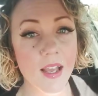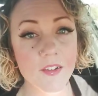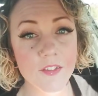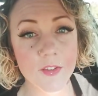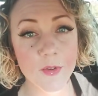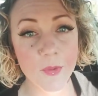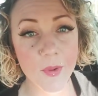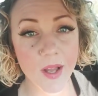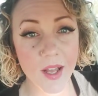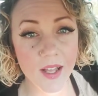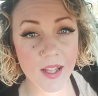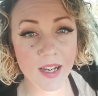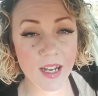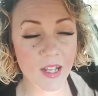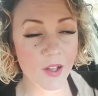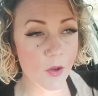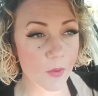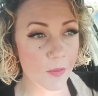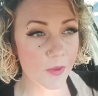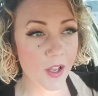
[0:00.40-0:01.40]
everyone. I
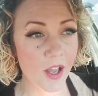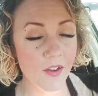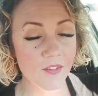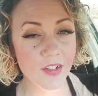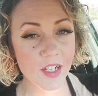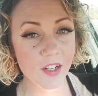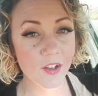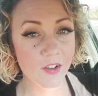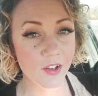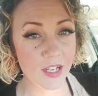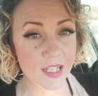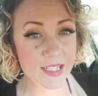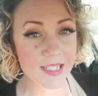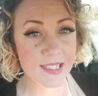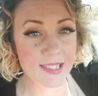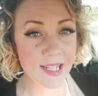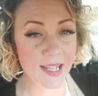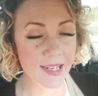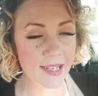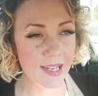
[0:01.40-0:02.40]
hope you're having a great
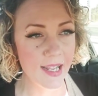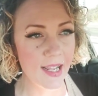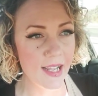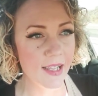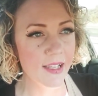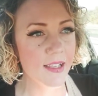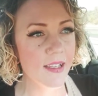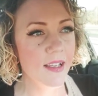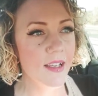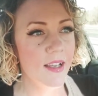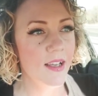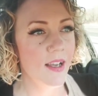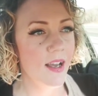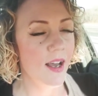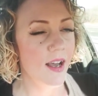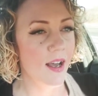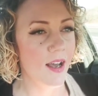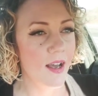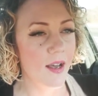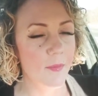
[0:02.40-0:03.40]
Sunday.
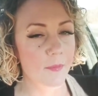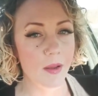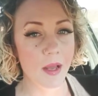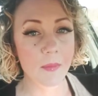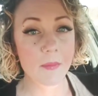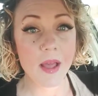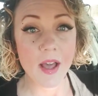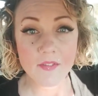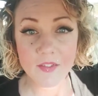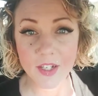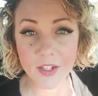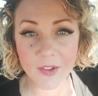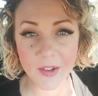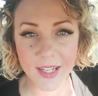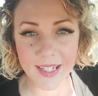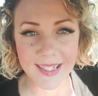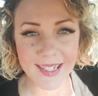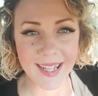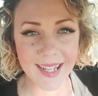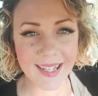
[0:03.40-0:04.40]
Um, I'm having a
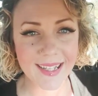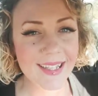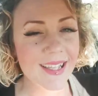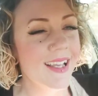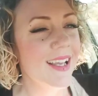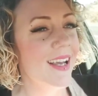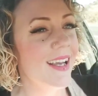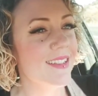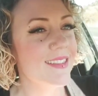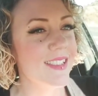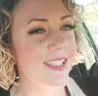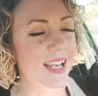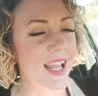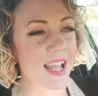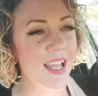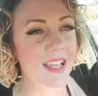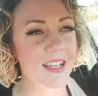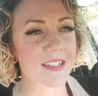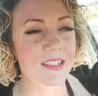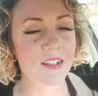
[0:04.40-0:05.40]
great day.
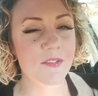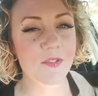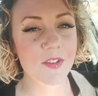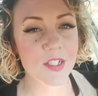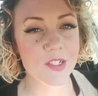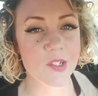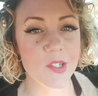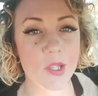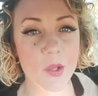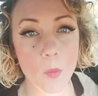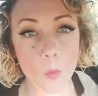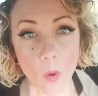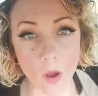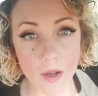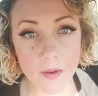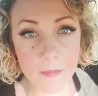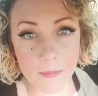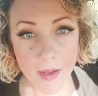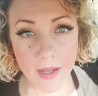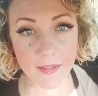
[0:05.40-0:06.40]
Today is officially
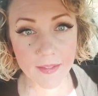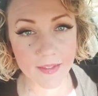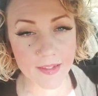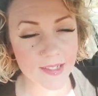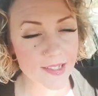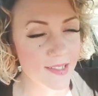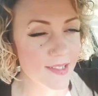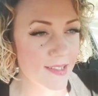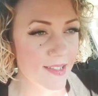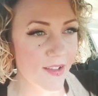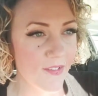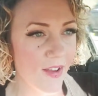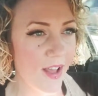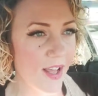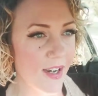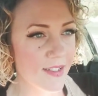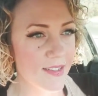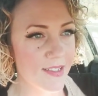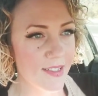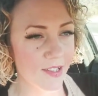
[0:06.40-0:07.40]
one month since I've
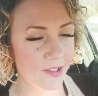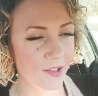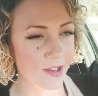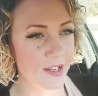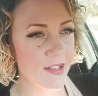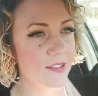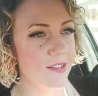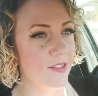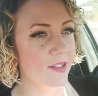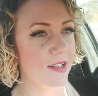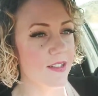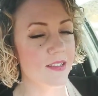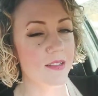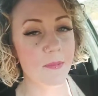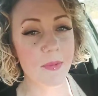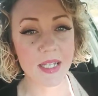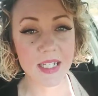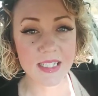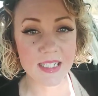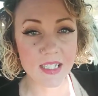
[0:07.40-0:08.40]
had a cigarette, so that's a
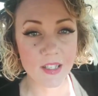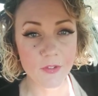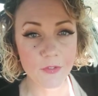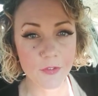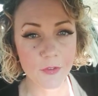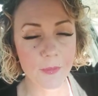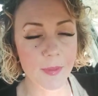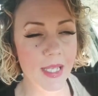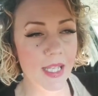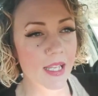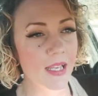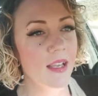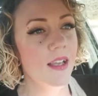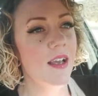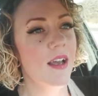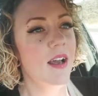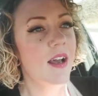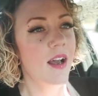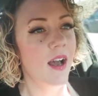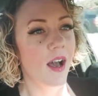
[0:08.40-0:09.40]
big deal for me.
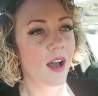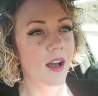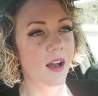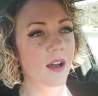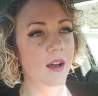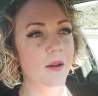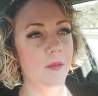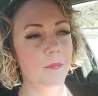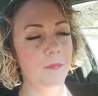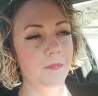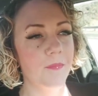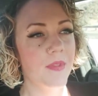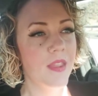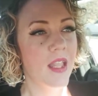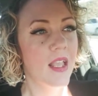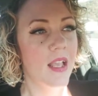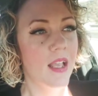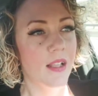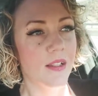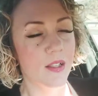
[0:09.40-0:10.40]

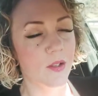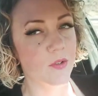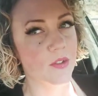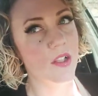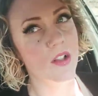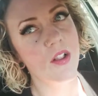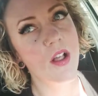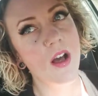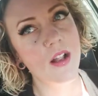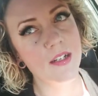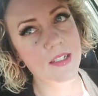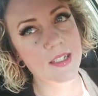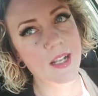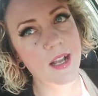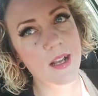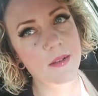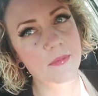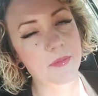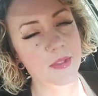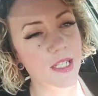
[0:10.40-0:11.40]
Um, was a lot of
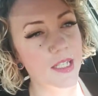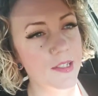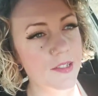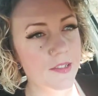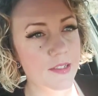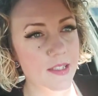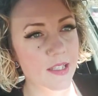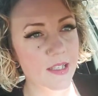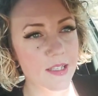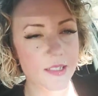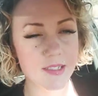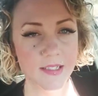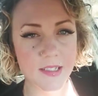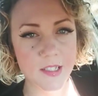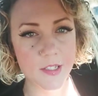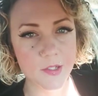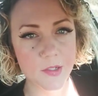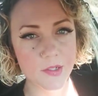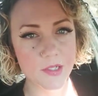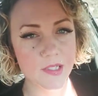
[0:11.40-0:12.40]
times I used the
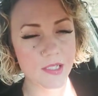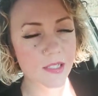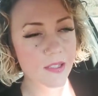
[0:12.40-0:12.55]
excuse